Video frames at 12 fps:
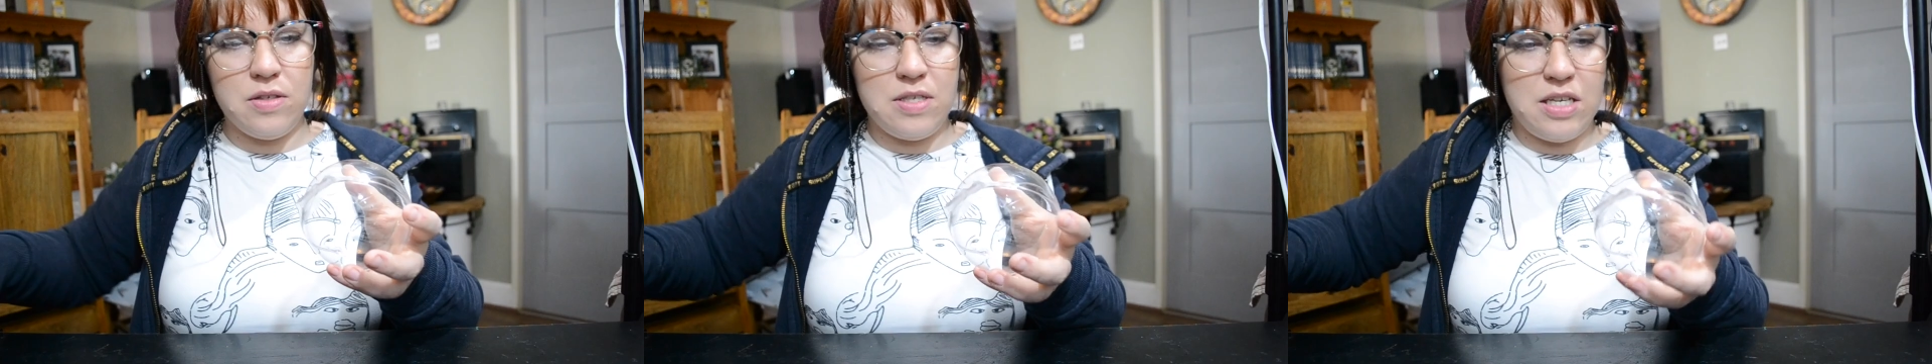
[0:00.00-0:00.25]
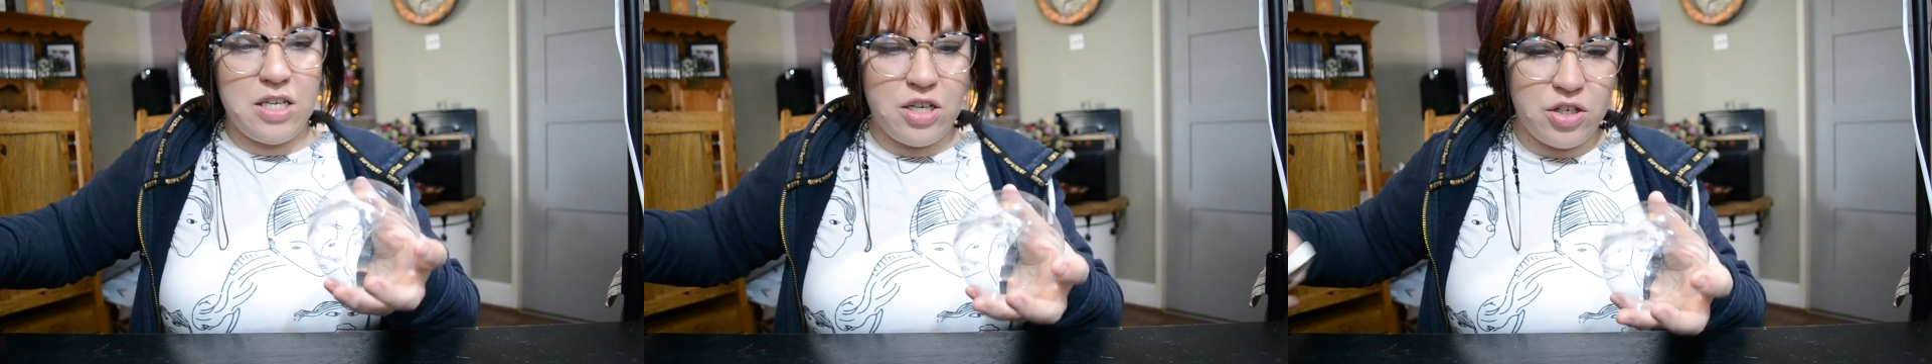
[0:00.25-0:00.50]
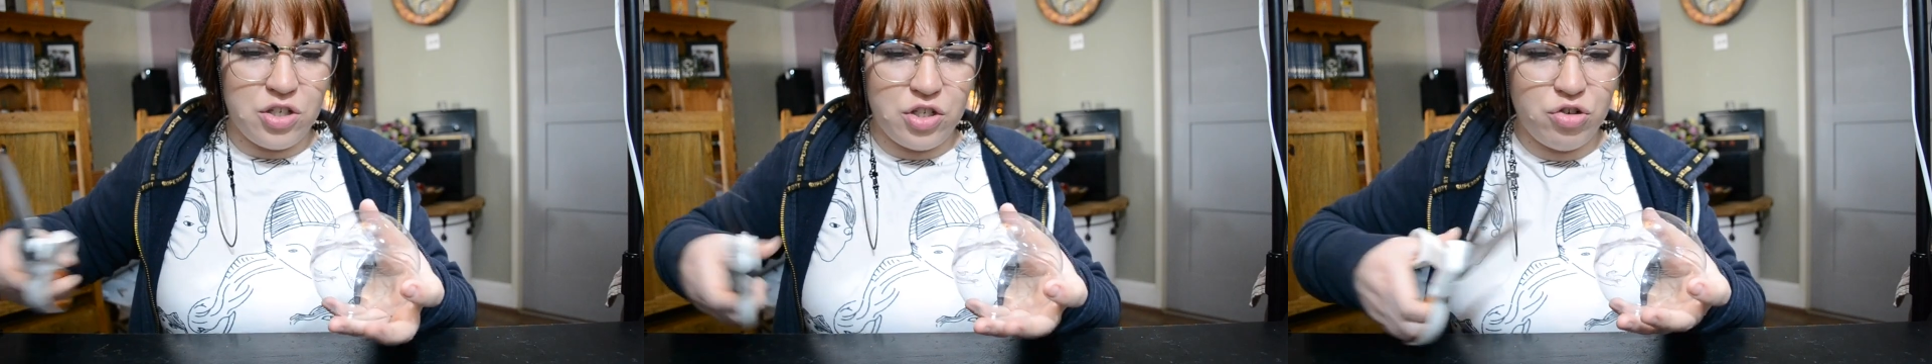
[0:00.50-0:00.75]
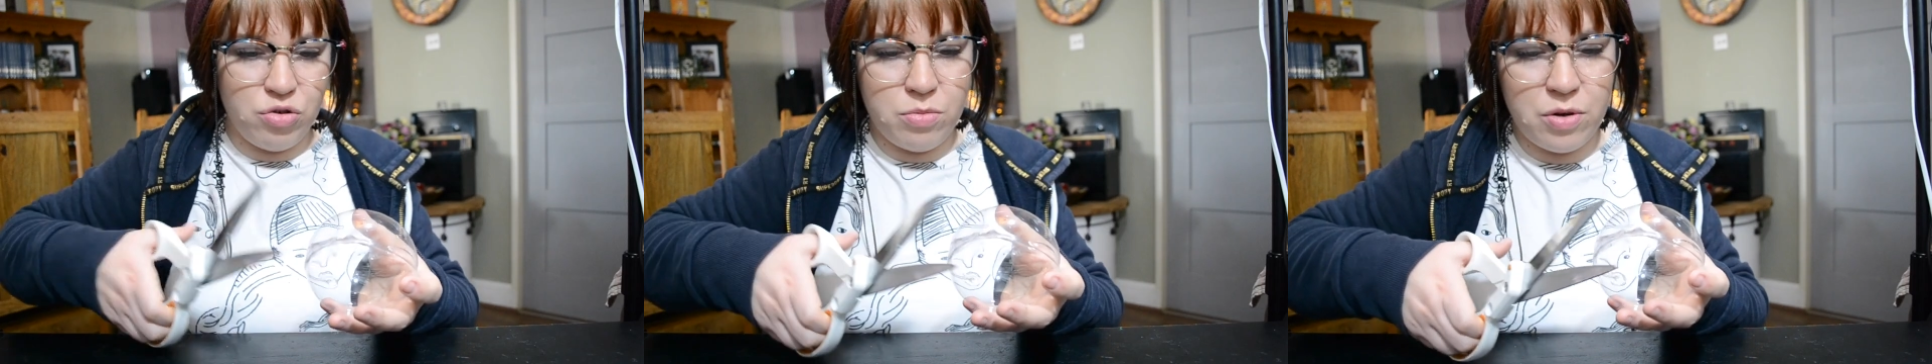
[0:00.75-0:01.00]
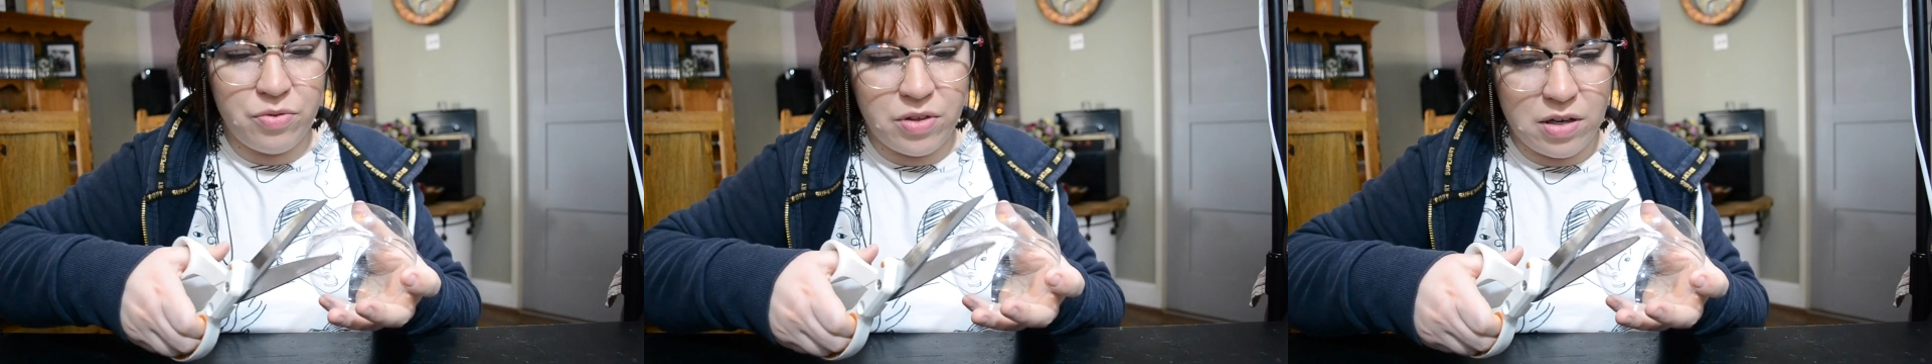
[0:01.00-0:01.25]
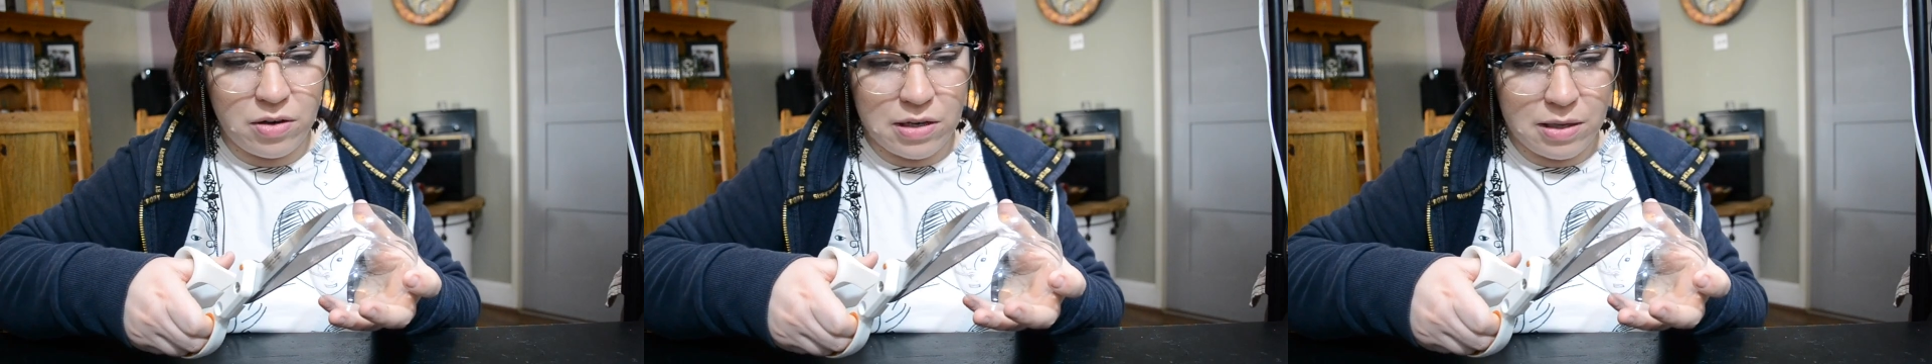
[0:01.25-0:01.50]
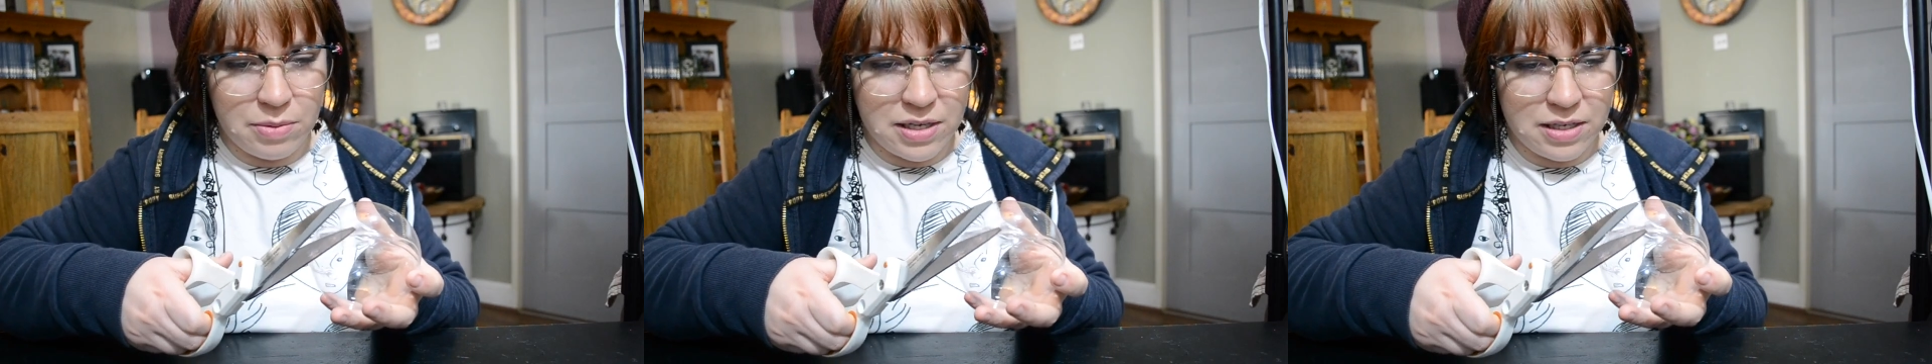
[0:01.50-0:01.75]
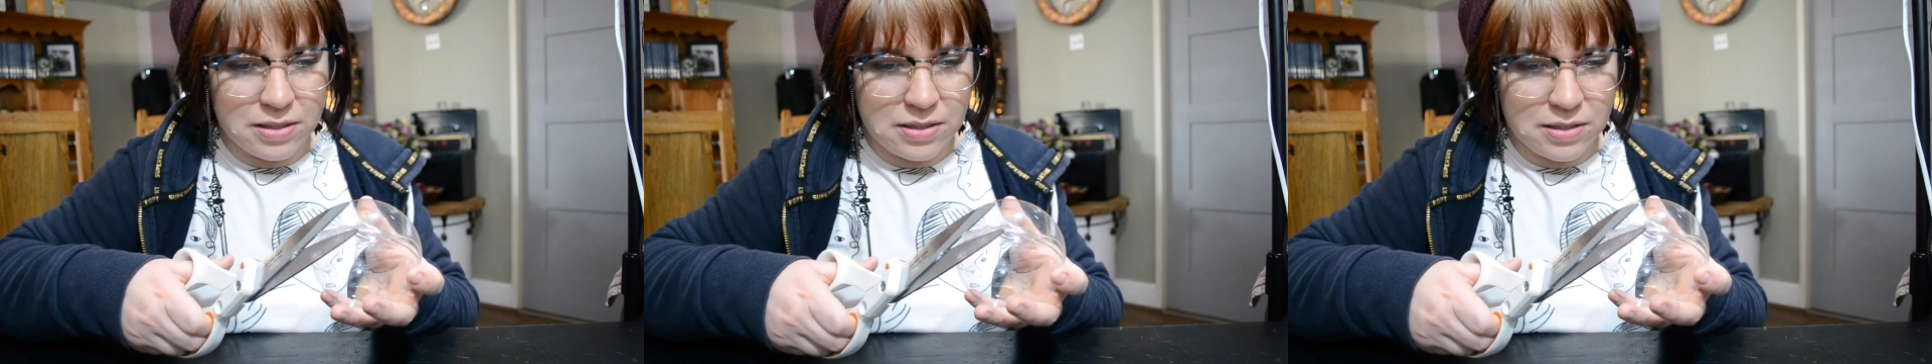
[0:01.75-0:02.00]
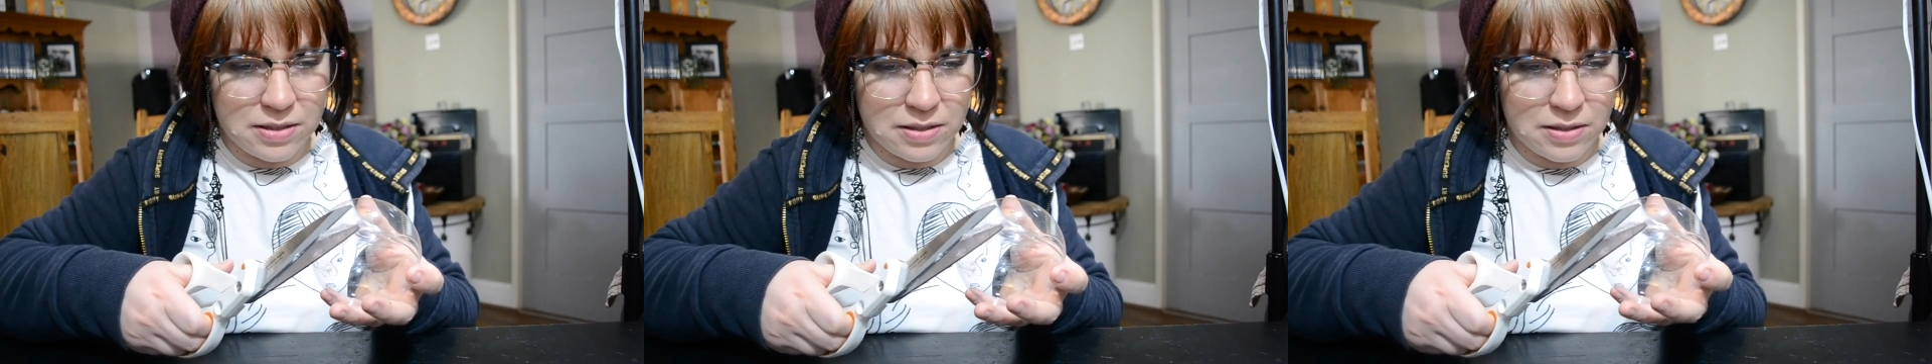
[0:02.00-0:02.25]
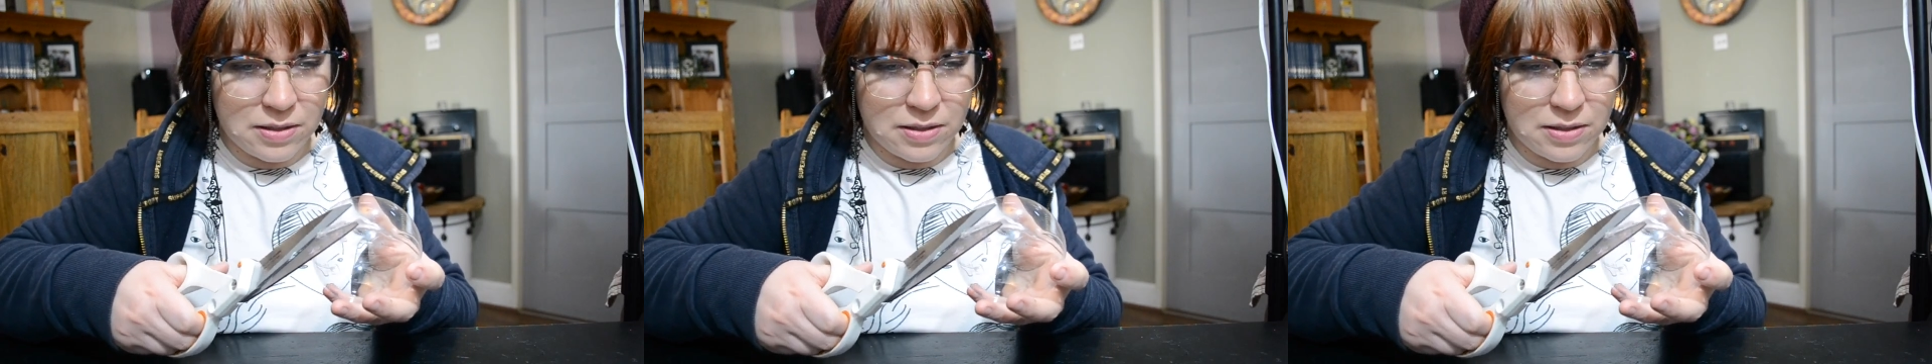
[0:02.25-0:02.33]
So then you can just trim off the ugly bits.